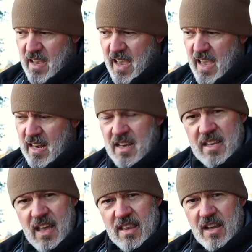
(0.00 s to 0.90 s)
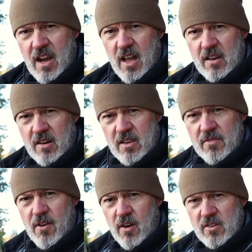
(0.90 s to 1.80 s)
and the color and the
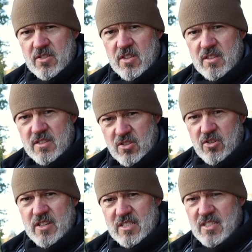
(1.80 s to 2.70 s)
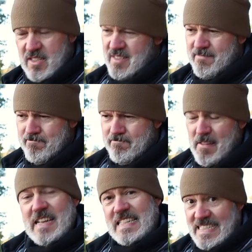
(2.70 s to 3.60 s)
falls and the trees.
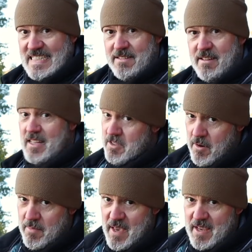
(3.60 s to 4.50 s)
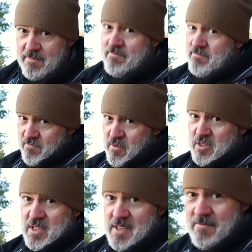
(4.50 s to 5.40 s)
Anyway, that's what I'm thinking. We'll
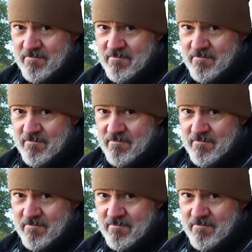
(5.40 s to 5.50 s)
see.